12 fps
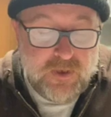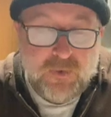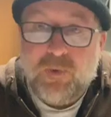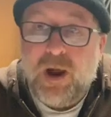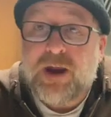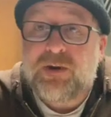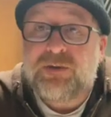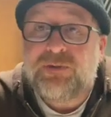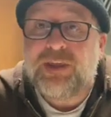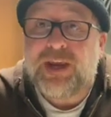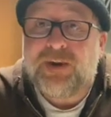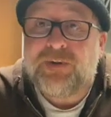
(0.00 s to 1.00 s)
Why are you
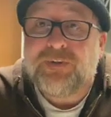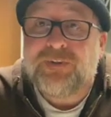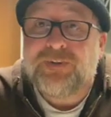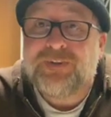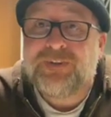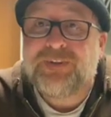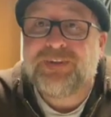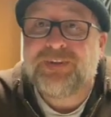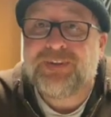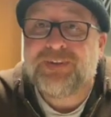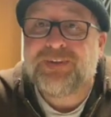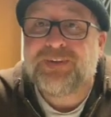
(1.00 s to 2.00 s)
there?
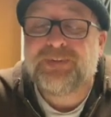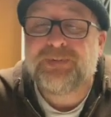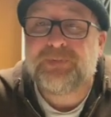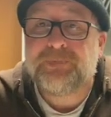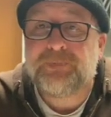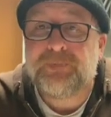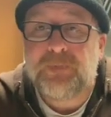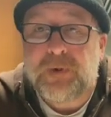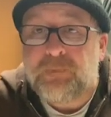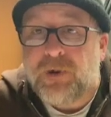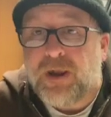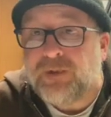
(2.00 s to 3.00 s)
What
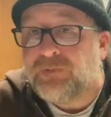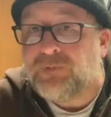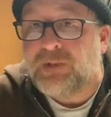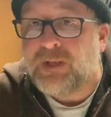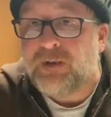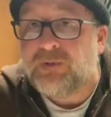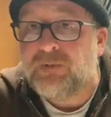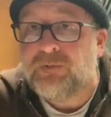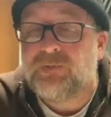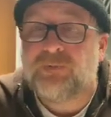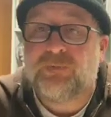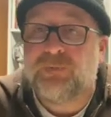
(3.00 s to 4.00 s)
brought you to there?
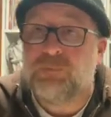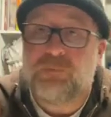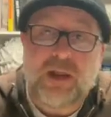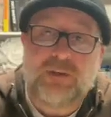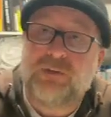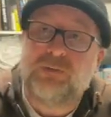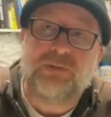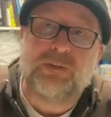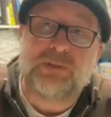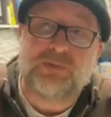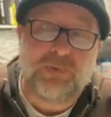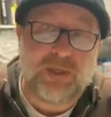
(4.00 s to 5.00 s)
What brought you to
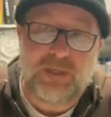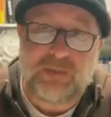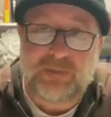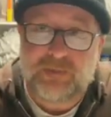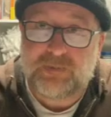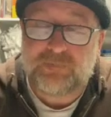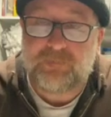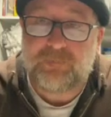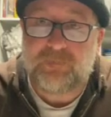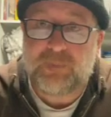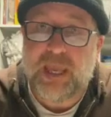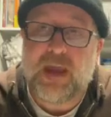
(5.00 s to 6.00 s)
this place?
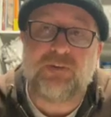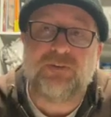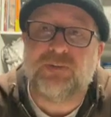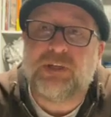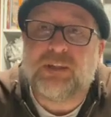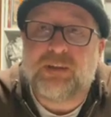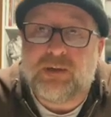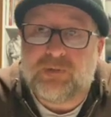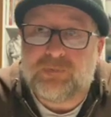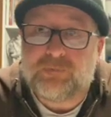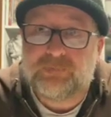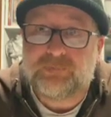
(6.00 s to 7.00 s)
How did you get there?
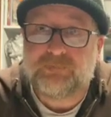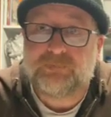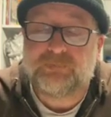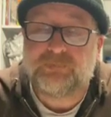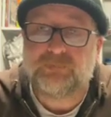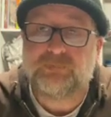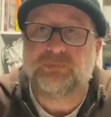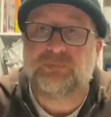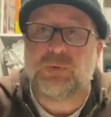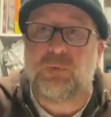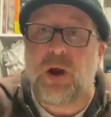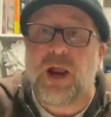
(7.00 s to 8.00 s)

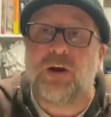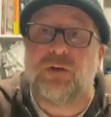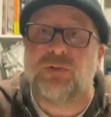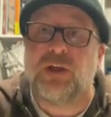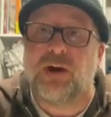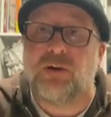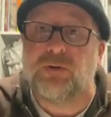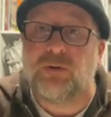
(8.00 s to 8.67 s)
Why are you there?